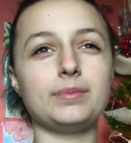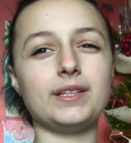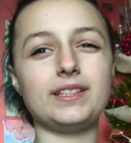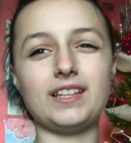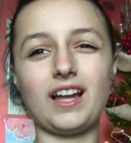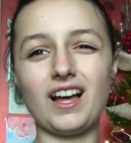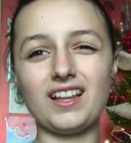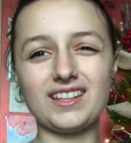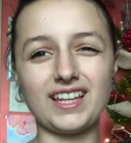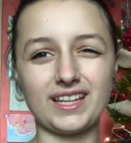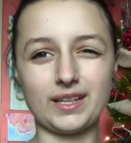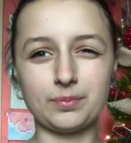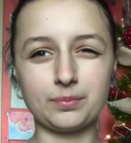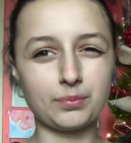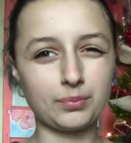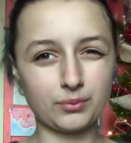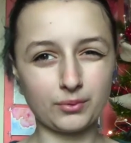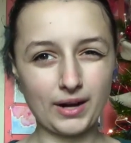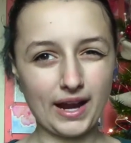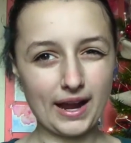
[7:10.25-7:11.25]
but not like
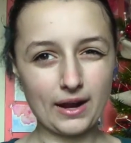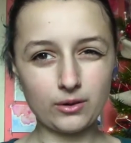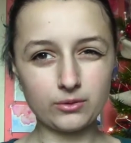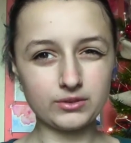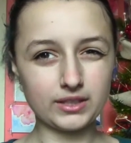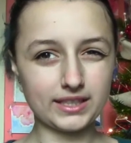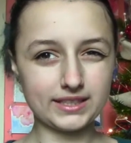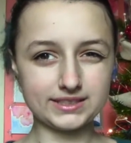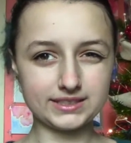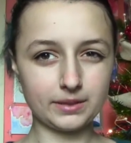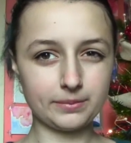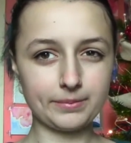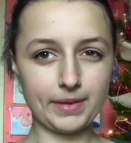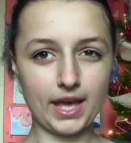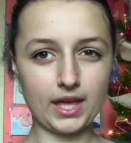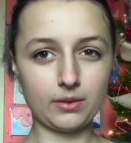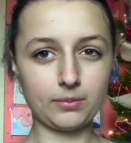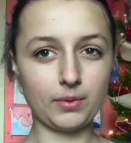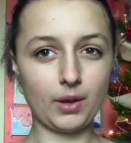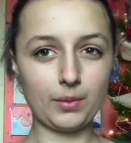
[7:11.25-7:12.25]
brown like some
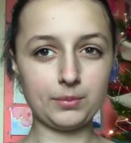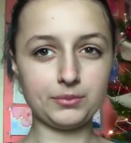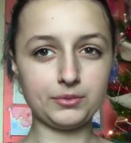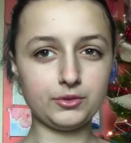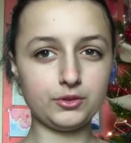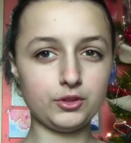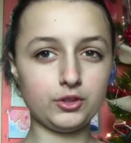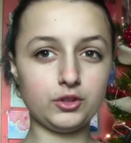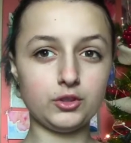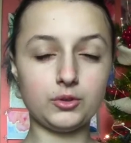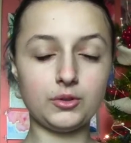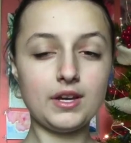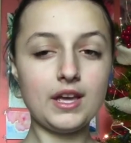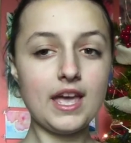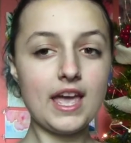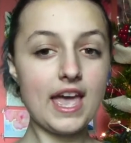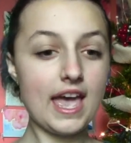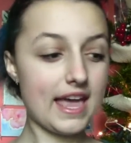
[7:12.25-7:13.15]
bath bombs do,